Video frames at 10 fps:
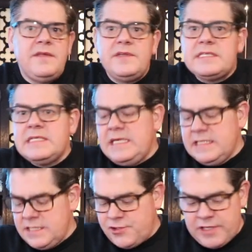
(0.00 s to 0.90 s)
This is an
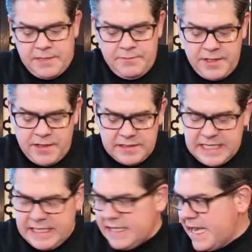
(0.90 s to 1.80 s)
easy drinking beer, I'll
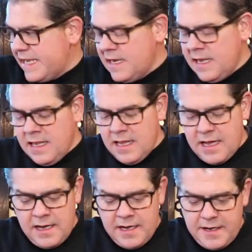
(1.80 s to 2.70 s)
tell you that.
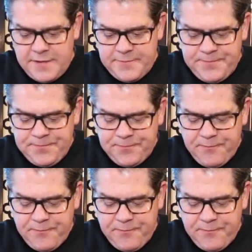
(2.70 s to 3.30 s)
Wow.